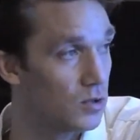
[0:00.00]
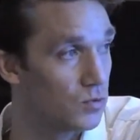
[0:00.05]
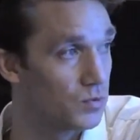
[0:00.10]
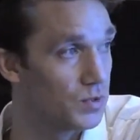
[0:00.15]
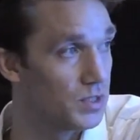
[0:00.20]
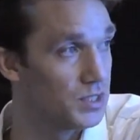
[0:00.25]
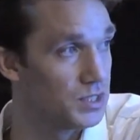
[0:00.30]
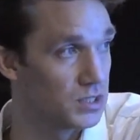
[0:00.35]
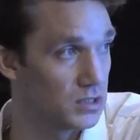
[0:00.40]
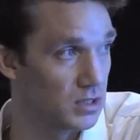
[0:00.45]

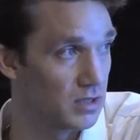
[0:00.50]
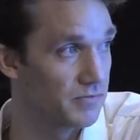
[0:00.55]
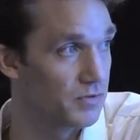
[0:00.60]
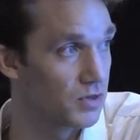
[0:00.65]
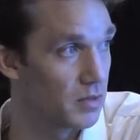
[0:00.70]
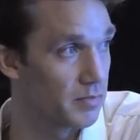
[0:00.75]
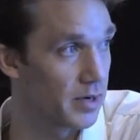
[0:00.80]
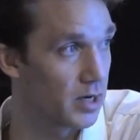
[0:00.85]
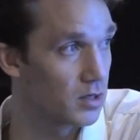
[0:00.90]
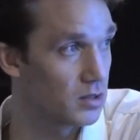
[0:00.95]
We deliver the
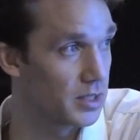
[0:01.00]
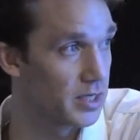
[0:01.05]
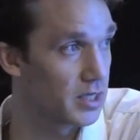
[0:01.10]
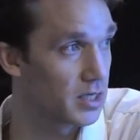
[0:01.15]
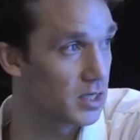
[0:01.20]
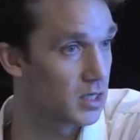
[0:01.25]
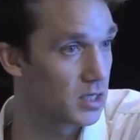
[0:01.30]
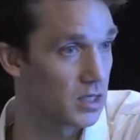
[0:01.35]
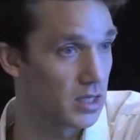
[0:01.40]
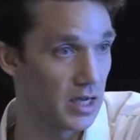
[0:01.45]

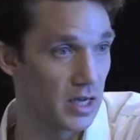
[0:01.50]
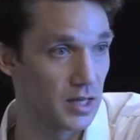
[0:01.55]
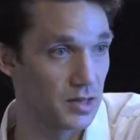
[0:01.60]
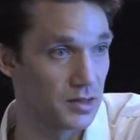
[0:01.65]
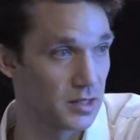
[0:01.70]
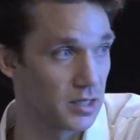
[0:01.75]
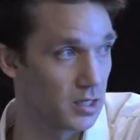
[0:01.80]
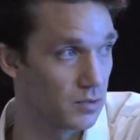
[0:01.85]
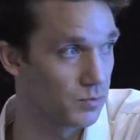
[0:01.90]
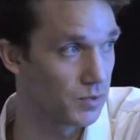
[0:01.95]
paralytic, and
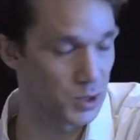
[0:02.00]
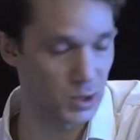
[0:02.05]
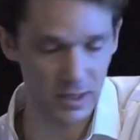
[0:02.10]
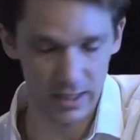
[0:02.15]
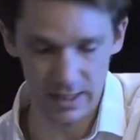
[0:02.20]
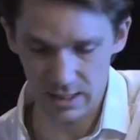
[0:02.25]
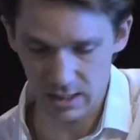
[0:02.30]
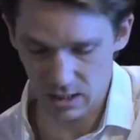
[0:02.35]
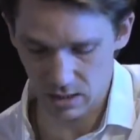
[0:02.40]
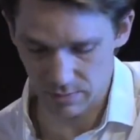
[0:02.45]
then we
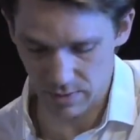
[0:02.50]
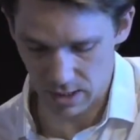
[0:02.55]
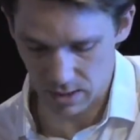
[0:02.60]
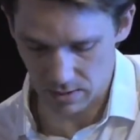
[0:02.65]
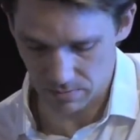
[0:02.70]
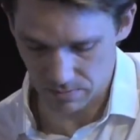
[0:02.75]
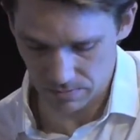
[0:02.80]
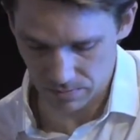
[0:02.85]
try and intubate.